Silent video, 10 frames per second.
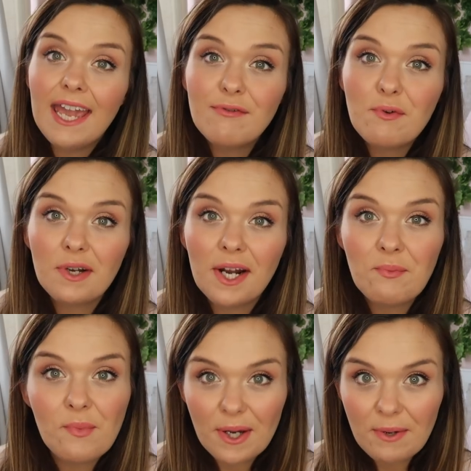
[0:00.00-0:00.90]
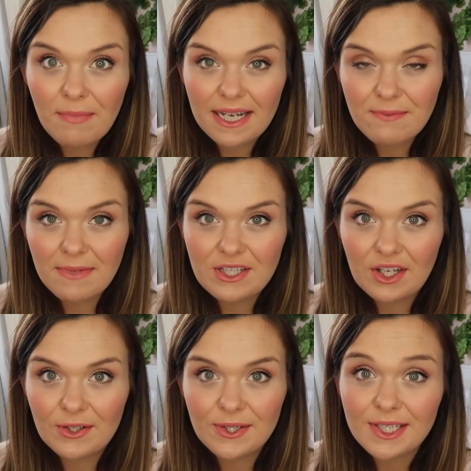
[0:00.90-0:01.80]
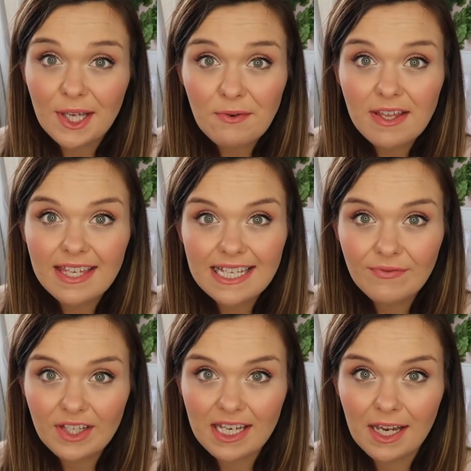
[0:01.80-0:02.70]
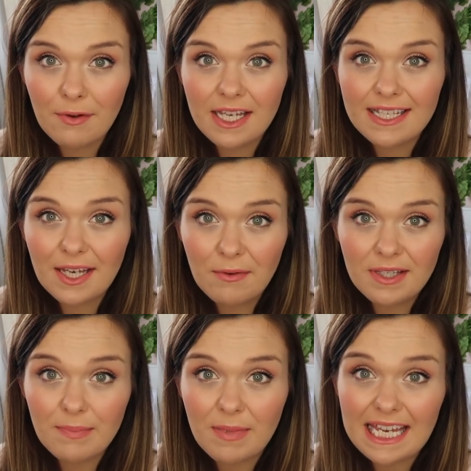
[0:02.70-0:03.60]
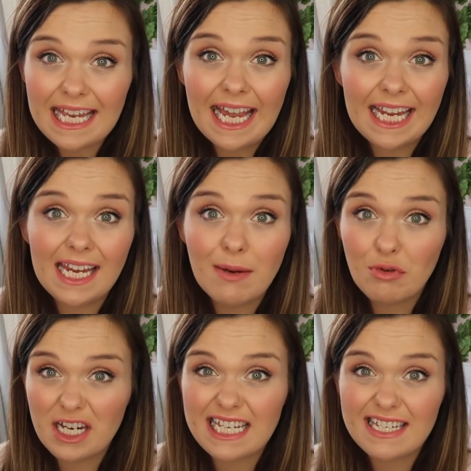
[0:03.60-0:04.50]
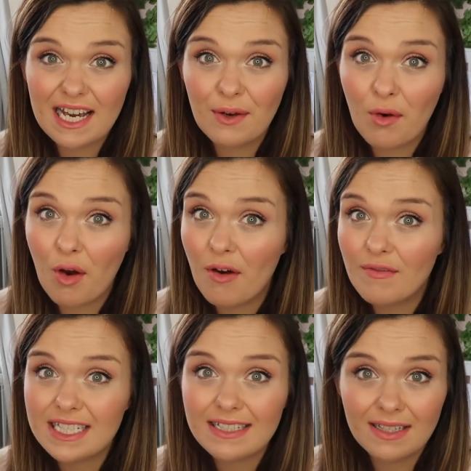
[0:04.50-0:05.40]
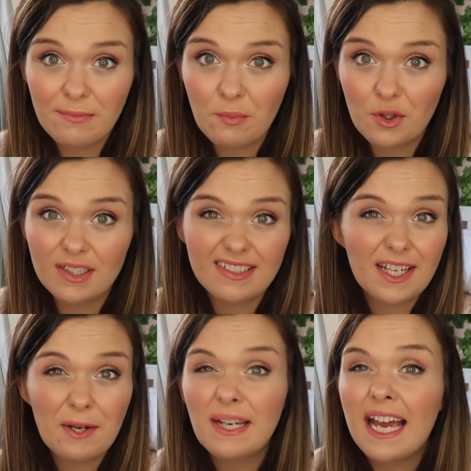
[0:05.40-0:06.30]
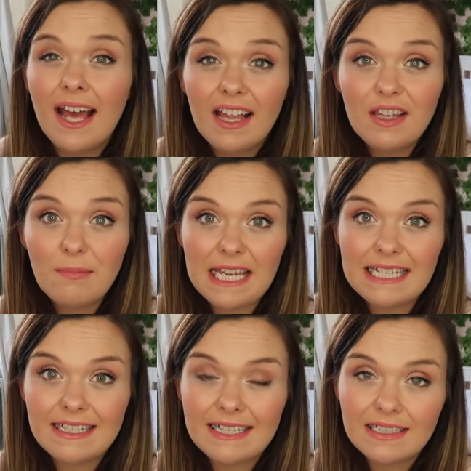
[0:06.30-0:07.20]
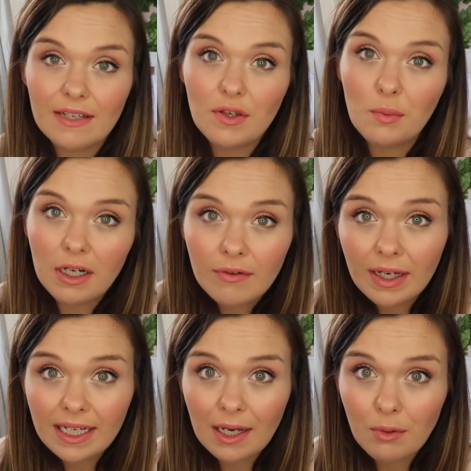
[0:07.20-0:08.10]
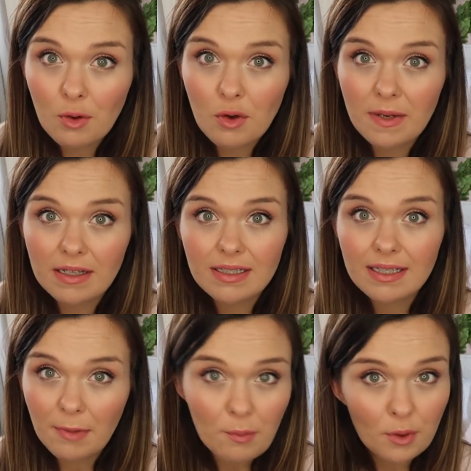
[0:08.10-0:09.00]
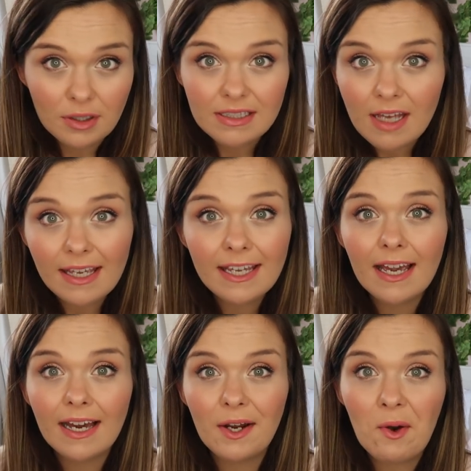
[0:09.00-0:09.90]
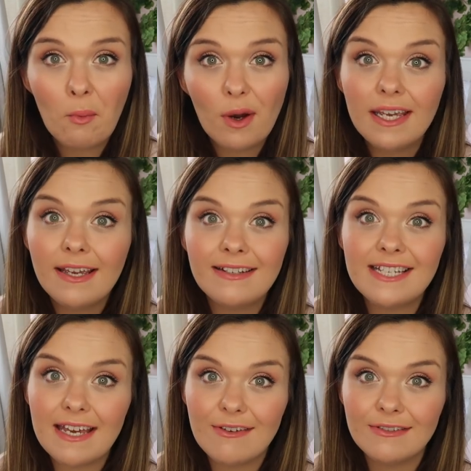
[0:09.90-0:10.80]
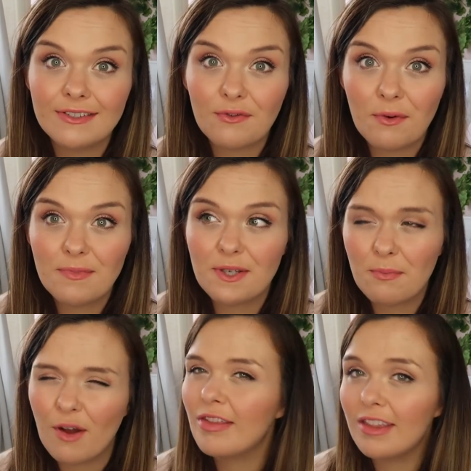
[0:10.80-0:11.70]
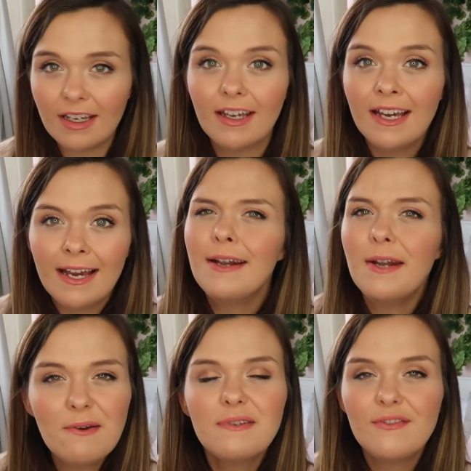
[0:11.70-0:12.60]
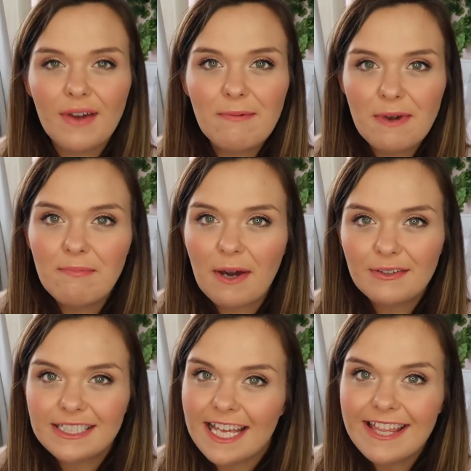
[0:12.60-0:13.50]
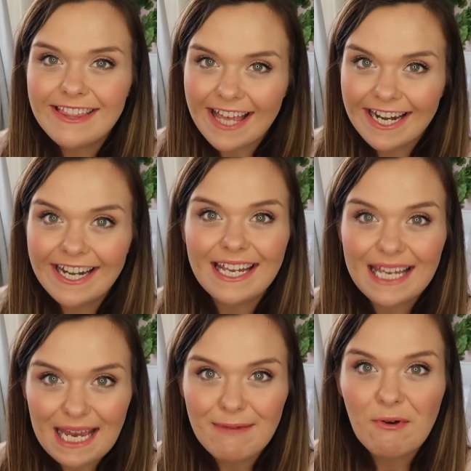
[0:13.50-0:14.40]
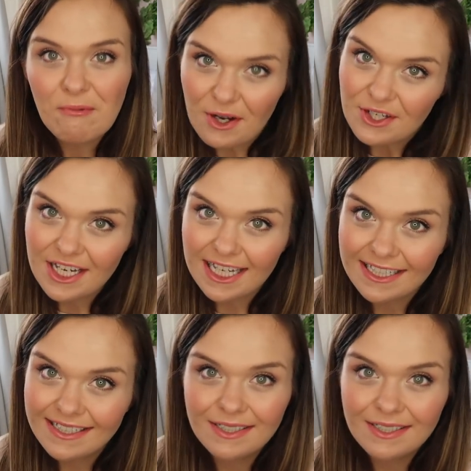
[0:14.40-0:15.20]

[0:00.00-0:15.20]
Hey everyone and welcome back to my channel. So this video is going to be a breakdown of Slimming World, so the basics. So if you want to find out more about the Slimming World diet and what it entails from someone that knows a fair bit about it, then keep watching.